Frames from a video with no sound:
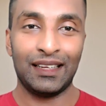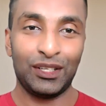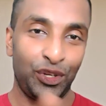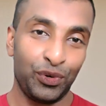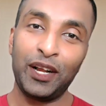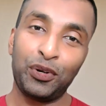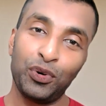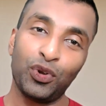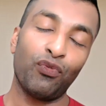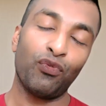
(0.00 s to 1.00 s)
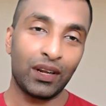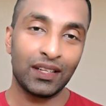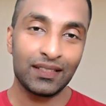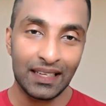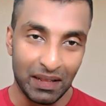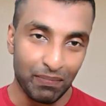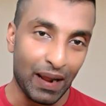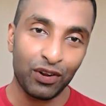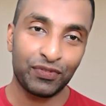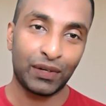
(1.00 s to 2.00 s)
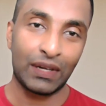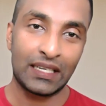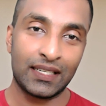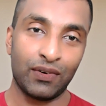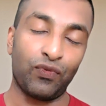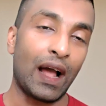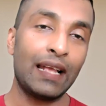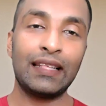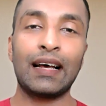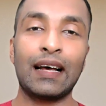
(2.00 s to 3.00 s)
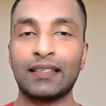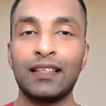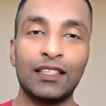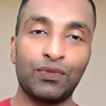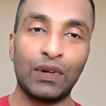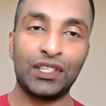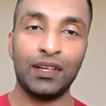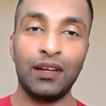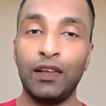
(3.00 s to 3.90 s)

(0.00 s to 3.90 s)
You need to know what is the demand of the question, why they're asking this question.